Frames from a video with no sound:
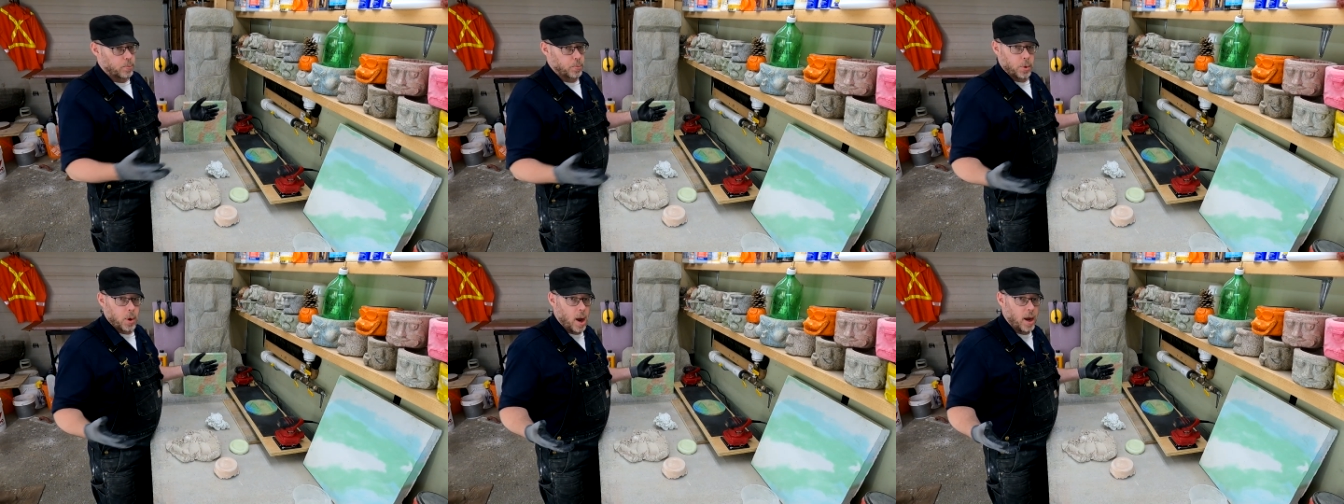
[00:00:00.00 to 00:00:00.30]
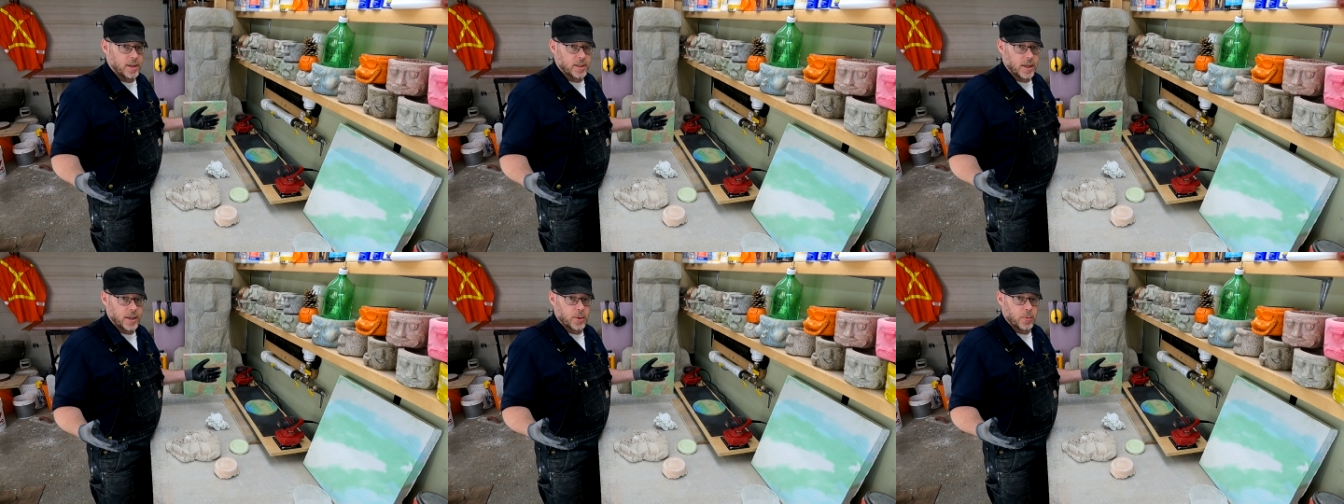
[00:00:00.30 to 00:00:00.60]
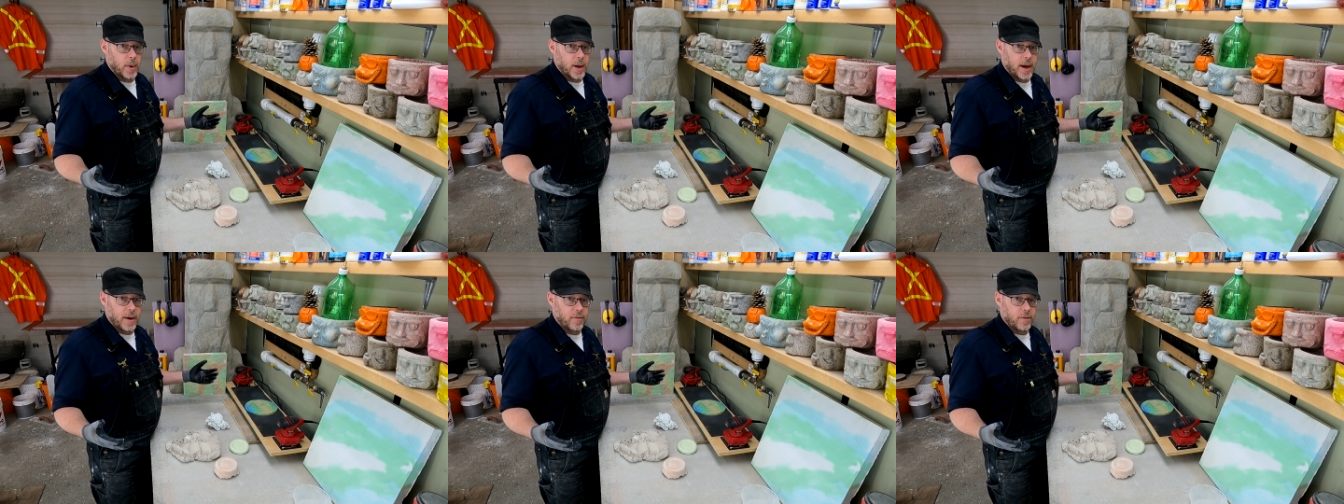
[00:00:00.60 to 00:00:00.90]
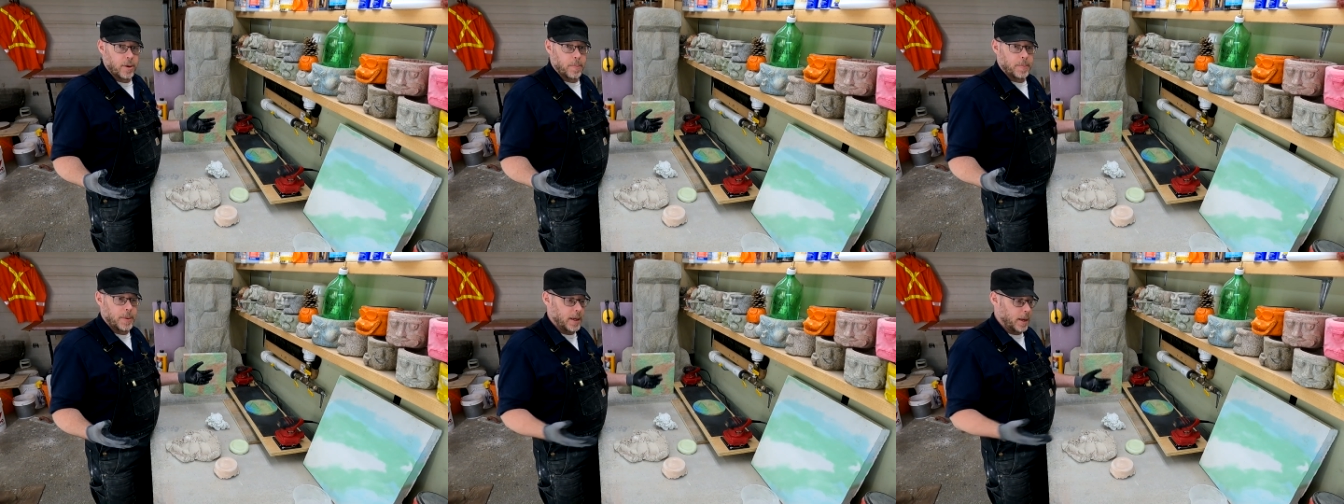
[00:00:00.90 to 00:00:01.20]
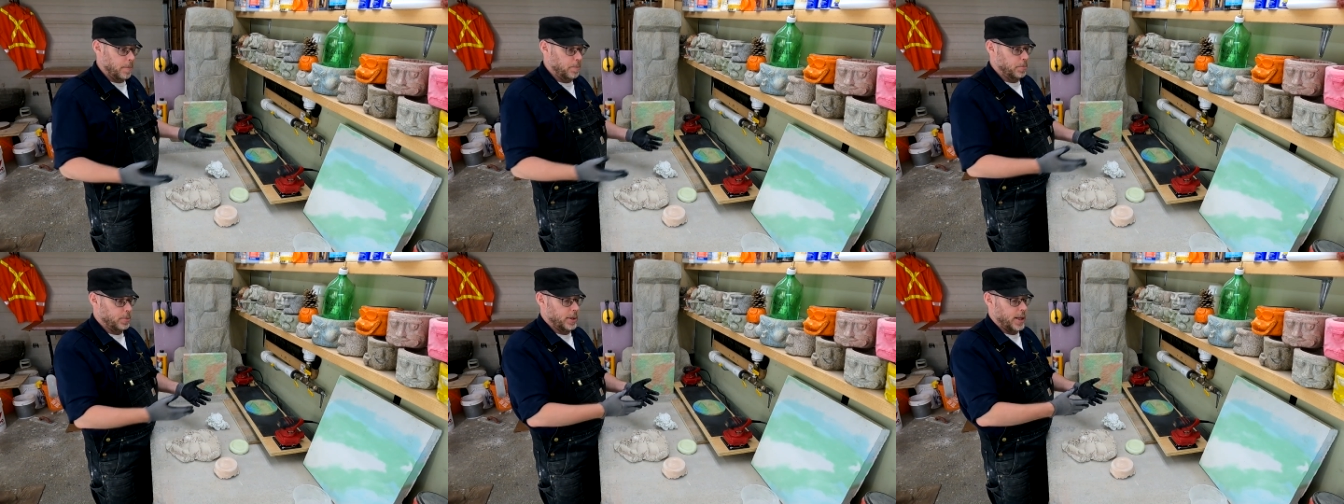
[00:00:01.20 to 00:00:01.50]
project whatever it be
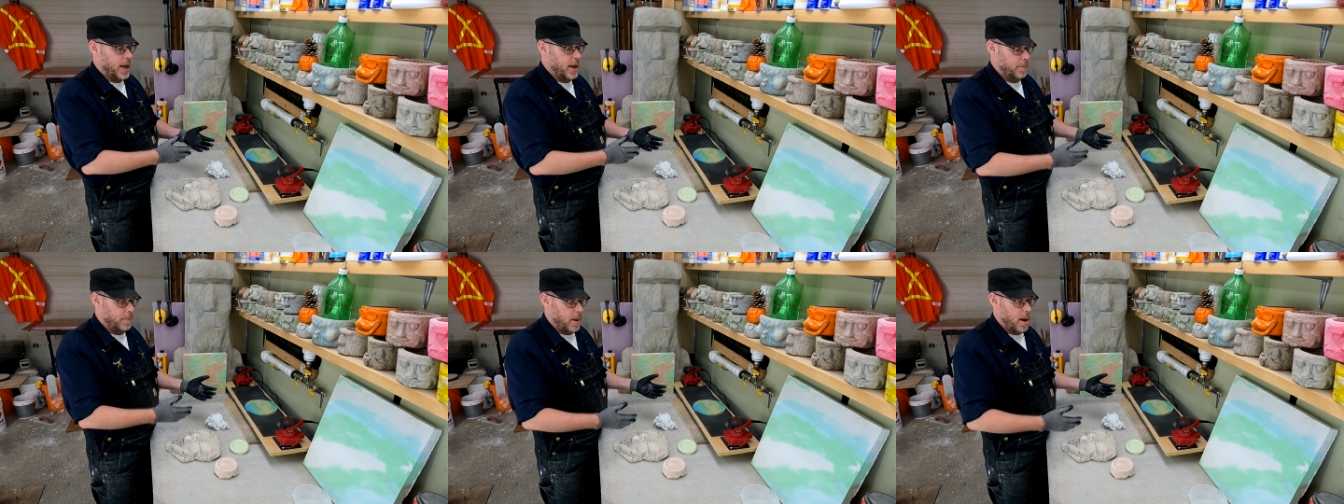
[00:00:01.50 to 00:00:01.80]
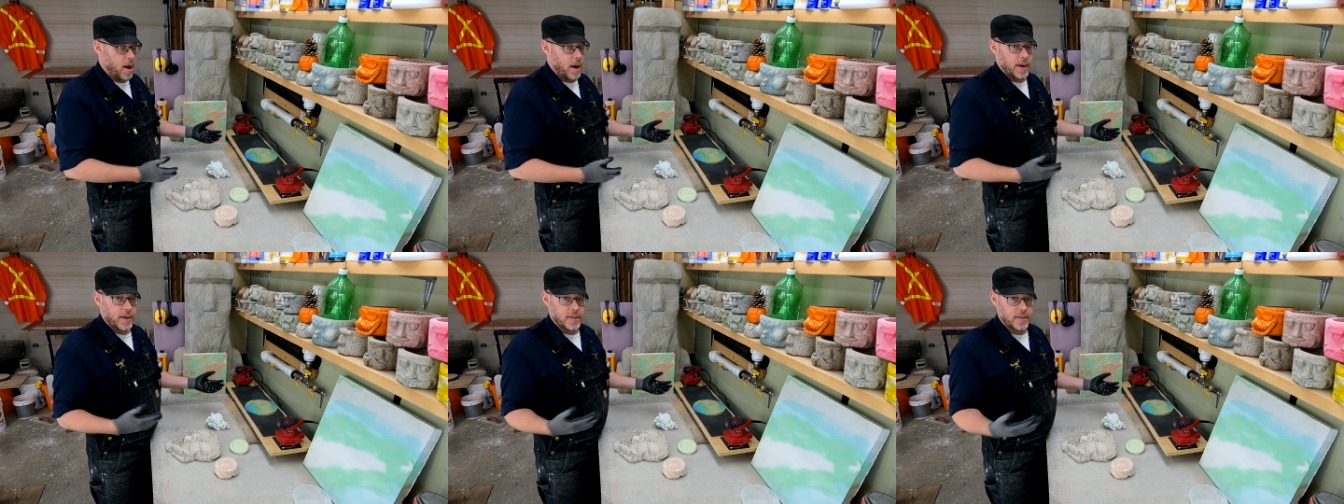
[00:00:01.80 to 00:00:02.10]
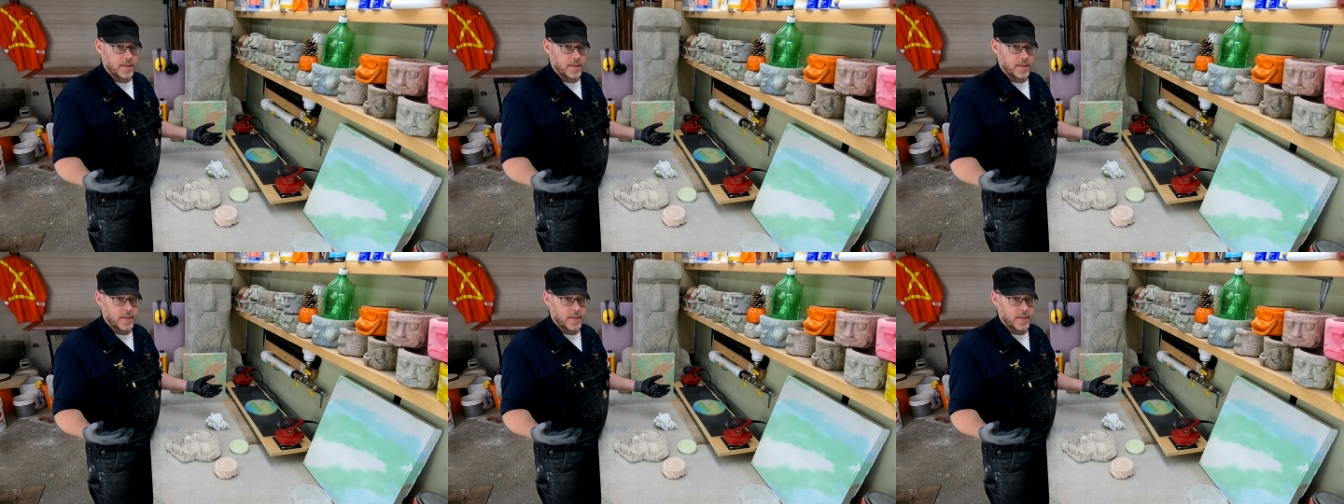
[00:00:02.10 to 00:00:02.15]
a plant pot a